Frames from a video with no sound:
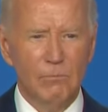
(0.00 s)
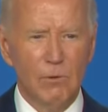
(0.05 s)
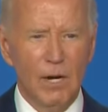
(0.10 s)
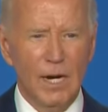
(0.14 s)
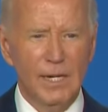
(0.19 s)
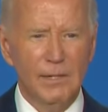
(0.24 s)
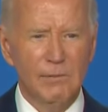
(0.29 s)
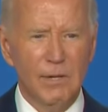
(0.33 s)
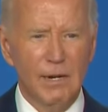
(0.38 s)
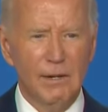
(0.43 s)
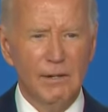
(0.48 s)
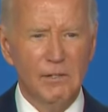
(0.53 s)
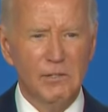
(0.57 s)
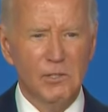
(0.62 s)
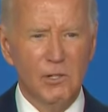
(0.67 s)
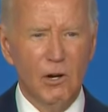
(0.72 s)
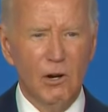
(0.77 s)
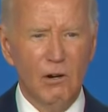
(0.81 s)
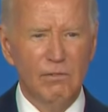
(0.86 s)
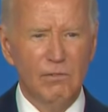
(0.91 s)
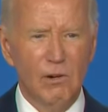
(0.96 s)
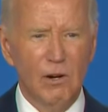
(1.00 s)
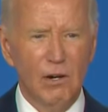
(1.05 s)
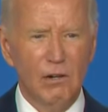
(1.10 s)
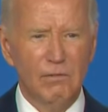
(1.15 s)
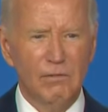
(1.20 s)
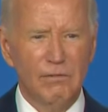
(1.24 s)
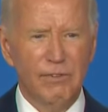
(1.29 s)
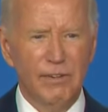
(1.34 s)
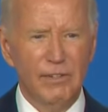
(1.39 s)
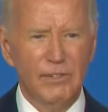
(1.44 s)
Riding around in his golf
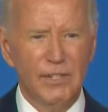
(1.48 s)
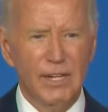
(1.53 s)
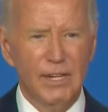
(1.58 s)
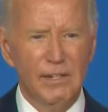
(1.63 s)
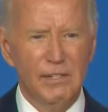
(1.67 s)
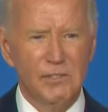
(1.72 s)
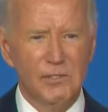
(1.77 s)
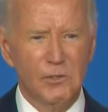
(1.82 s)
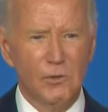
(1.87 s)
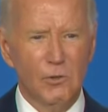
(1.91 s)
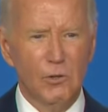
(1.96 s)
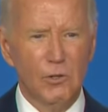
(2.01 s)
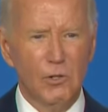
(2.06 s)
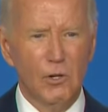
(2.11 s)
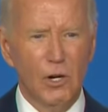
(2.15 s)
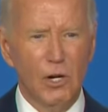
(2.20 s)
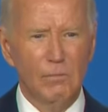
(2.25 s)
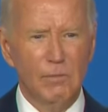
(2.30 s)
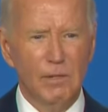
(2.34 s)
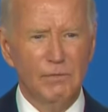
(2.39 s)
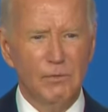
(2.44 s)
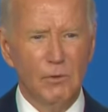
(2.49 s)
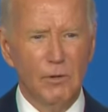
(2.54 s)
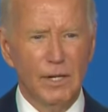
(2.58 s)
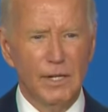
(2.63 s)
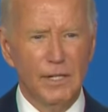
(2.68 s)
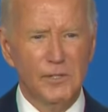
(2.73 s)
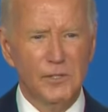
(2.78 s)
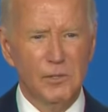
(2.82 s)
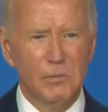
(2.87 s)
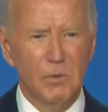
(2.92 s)
cart, filling out his scorecard before he
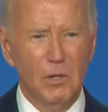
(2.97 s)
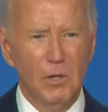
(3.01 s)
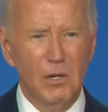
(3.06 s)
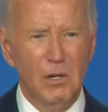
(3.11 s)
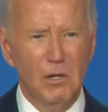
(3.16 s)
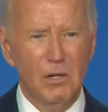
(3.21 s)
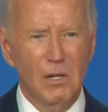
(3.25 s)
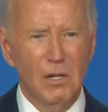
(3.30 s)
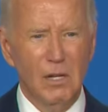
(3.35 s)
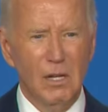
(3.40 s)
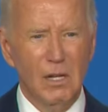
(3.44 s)
hits the ball?